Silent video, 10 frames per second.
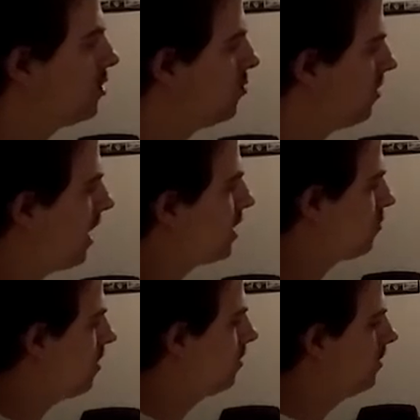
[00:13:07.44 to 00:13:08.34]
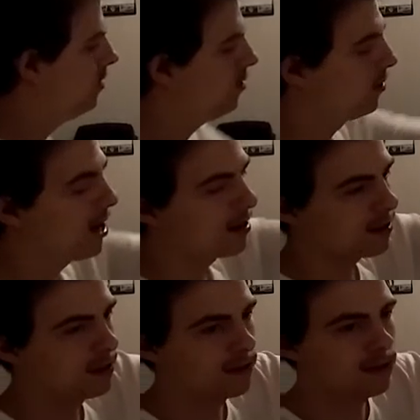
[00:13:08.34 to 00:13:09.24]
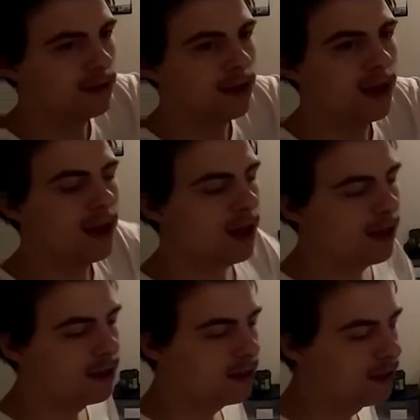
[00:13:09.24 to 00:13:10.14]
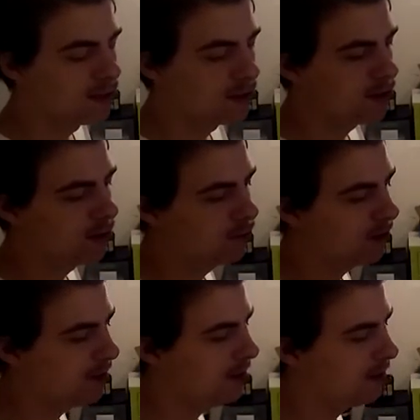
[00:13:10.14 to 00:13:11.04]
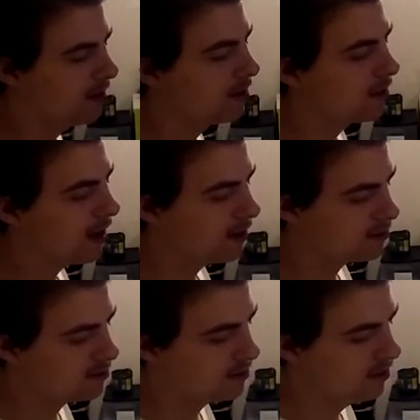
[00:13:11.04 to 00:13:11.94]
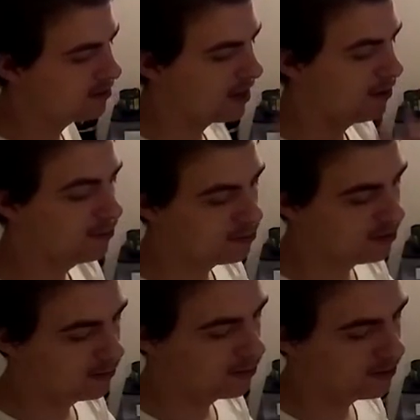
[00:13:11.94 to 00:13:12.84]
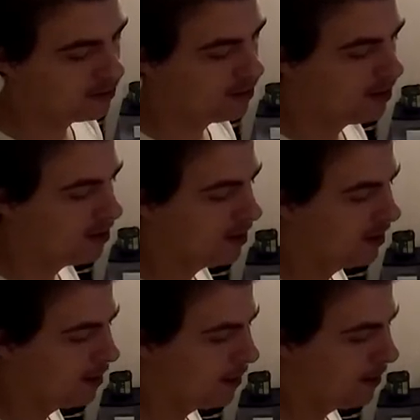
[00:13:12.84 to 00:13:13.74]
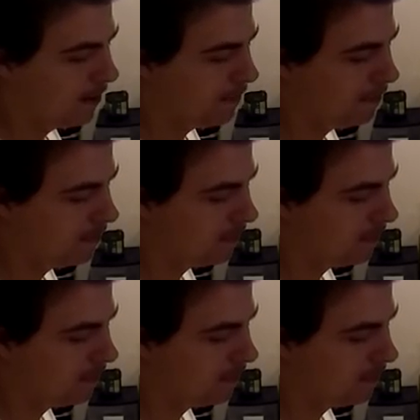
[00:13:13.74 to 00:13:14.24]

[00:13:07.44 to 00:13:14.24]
shoot the last round and then you go cock the gun, it's a certain way the gun cocks. It sounds different. Um,